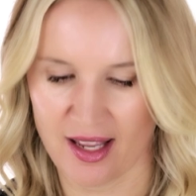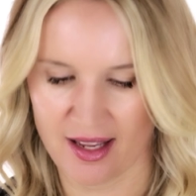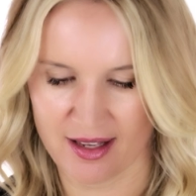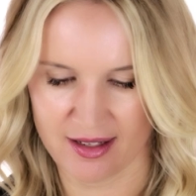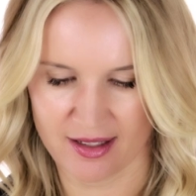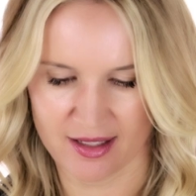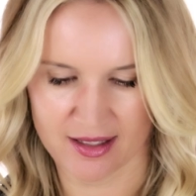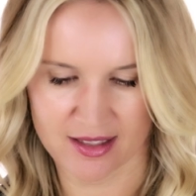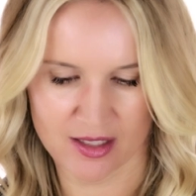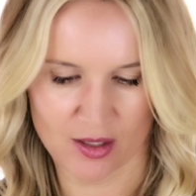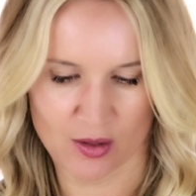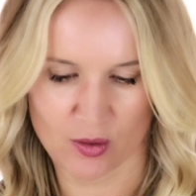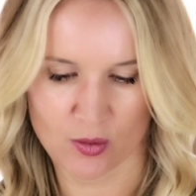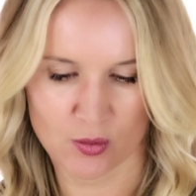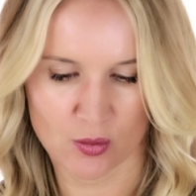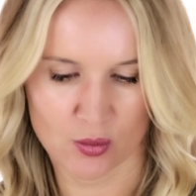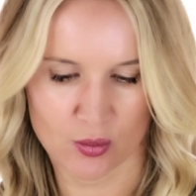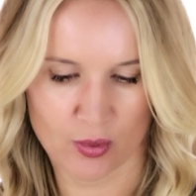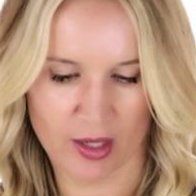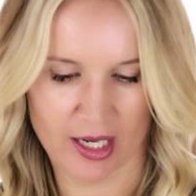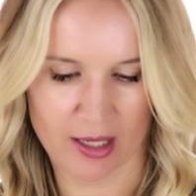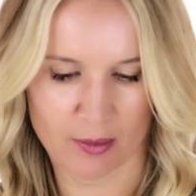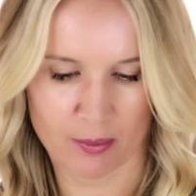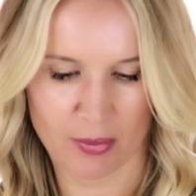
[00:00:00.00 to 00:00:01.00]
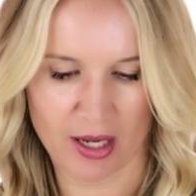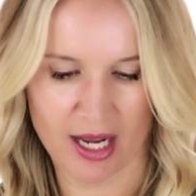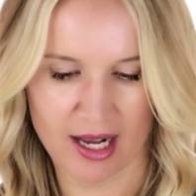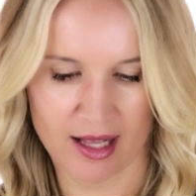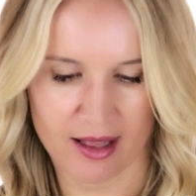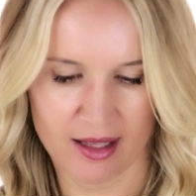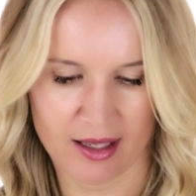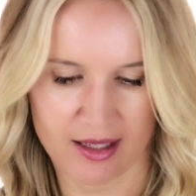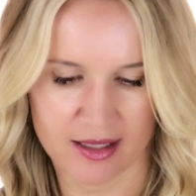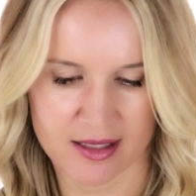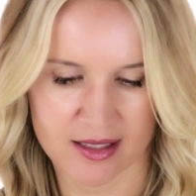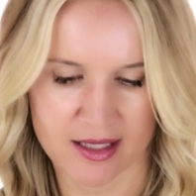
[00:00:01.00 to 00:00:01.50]
and it's a great
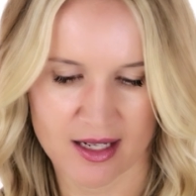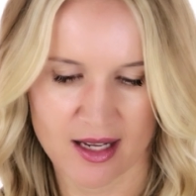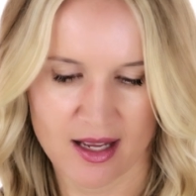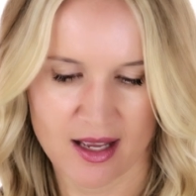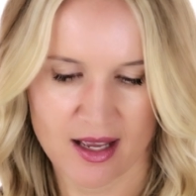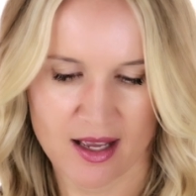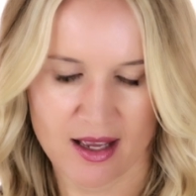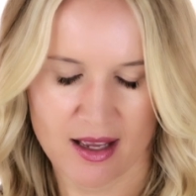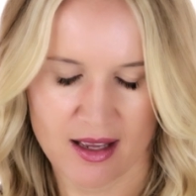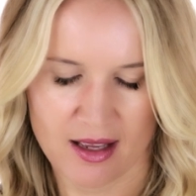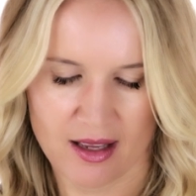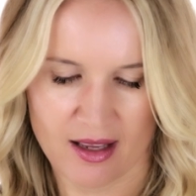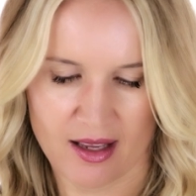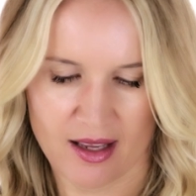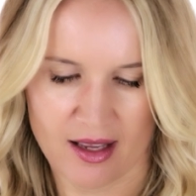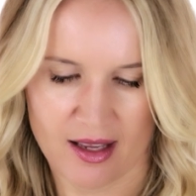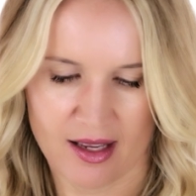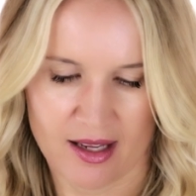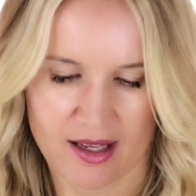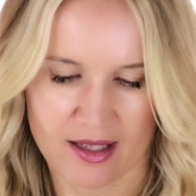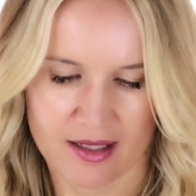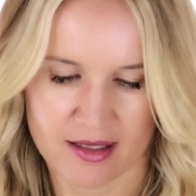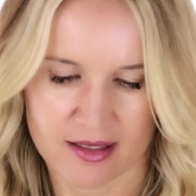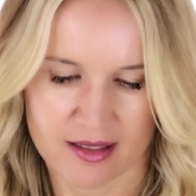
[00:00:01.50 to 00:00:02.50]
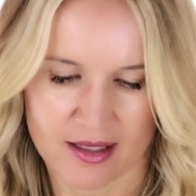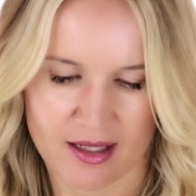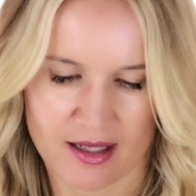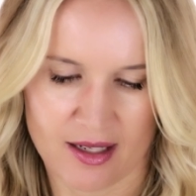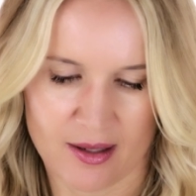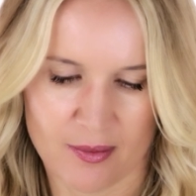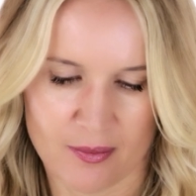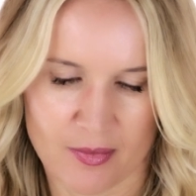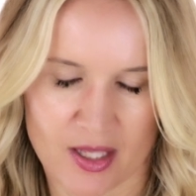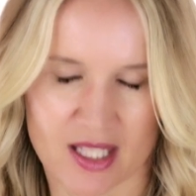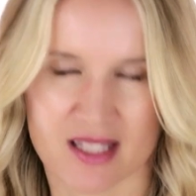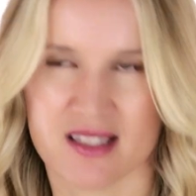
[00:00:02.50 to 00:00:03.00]
palette, and
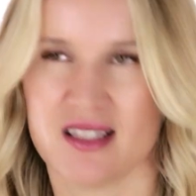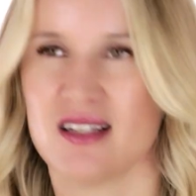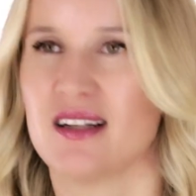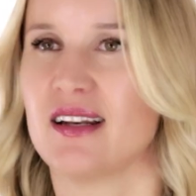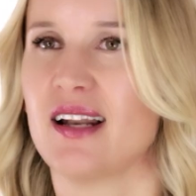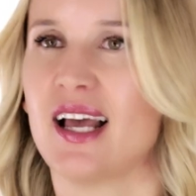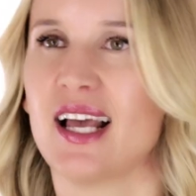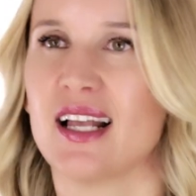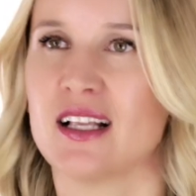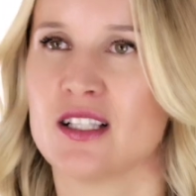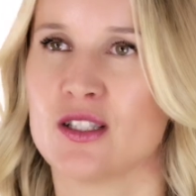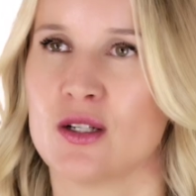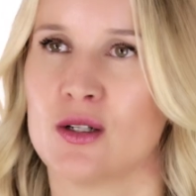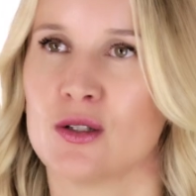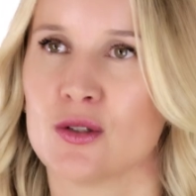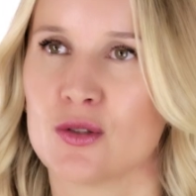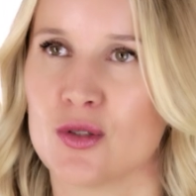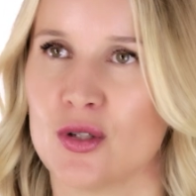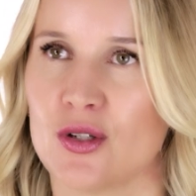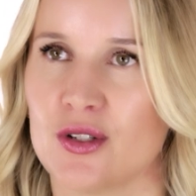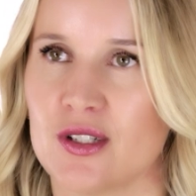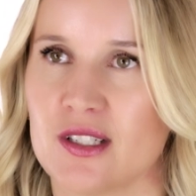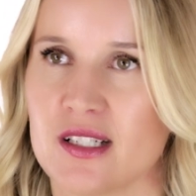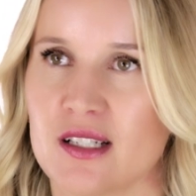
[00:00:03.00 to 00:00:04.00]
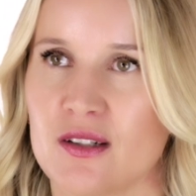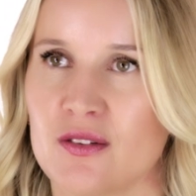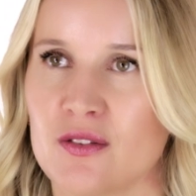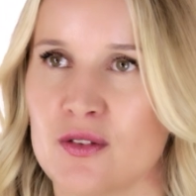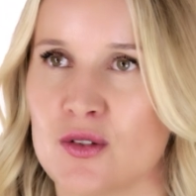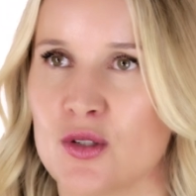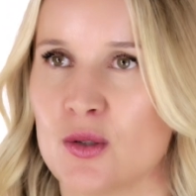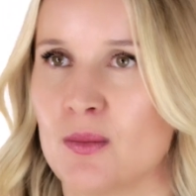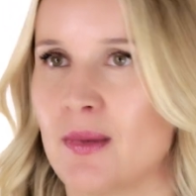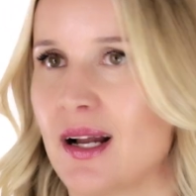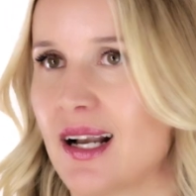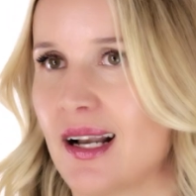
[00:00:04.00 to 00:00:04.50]
it's a nice alternative
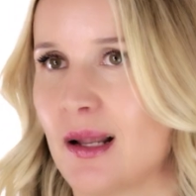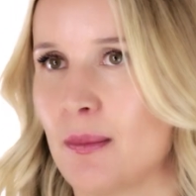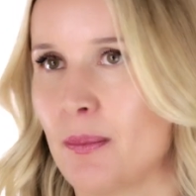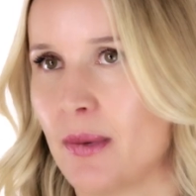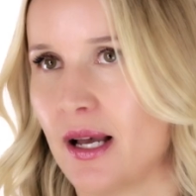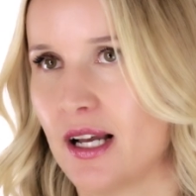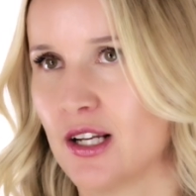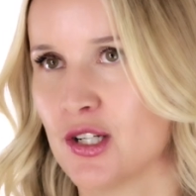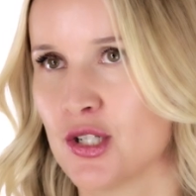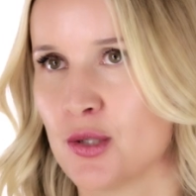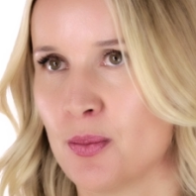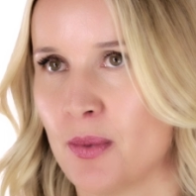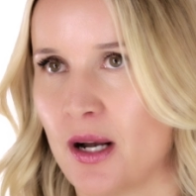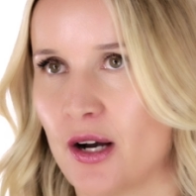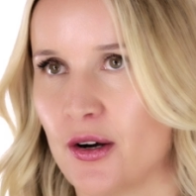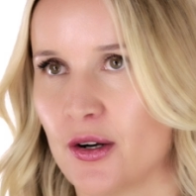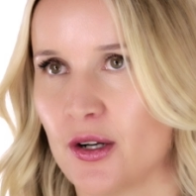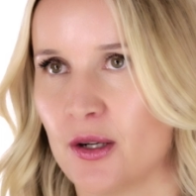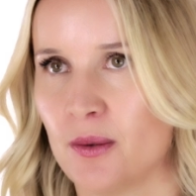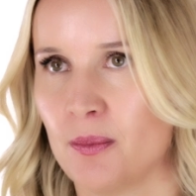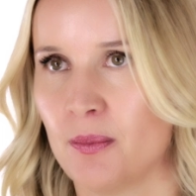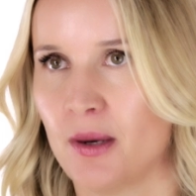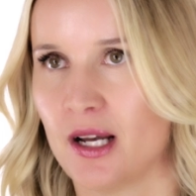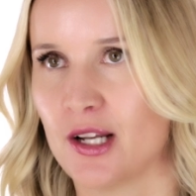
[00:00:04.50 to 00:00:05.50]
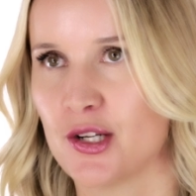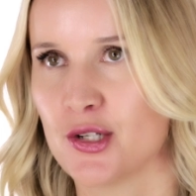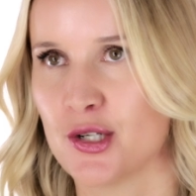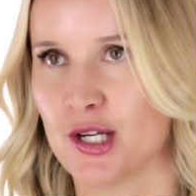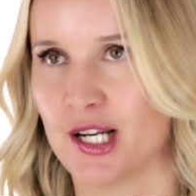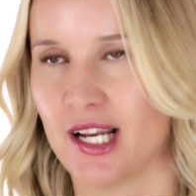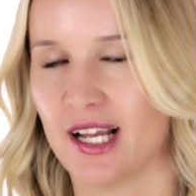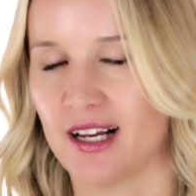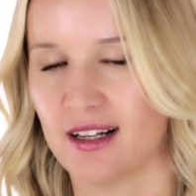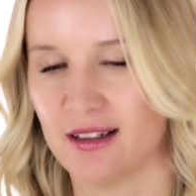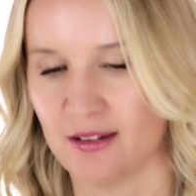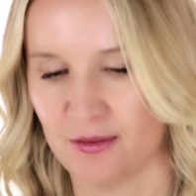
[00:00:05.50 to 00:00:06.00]
to my Le Beige powder by
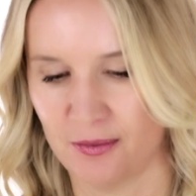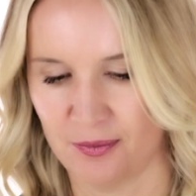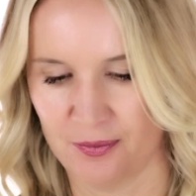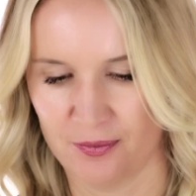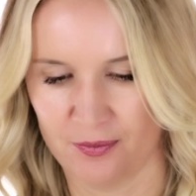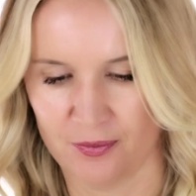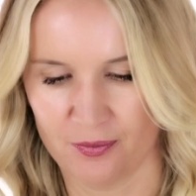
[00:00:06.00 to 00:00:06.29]
Chanel.